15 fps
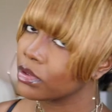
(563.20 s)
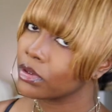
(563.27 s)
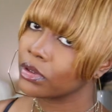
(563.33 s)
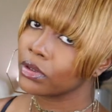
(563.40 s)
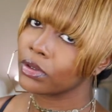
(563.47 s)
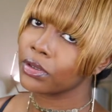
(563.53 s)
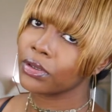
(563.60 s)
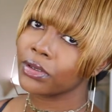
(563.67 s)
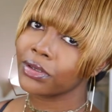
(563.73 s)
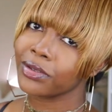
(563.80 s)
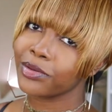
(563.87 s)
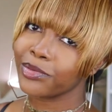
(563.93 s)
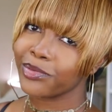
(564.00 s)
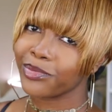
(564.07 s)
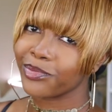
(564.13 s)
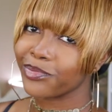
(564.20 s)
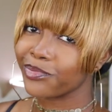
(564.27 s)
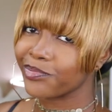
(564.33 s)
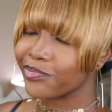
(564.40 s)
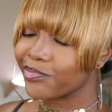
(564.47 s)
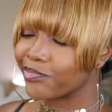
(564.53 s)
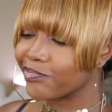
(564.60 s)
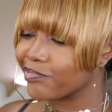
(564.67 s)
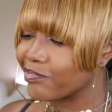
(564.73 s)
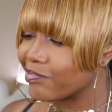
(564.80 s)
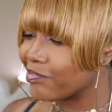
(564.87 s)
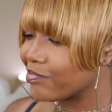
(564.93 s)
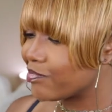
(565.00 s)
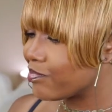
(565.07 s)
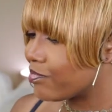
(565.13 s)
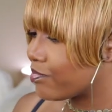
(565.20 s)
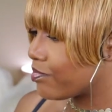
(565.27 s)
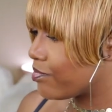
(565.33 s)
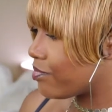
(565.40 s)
(no one is talking)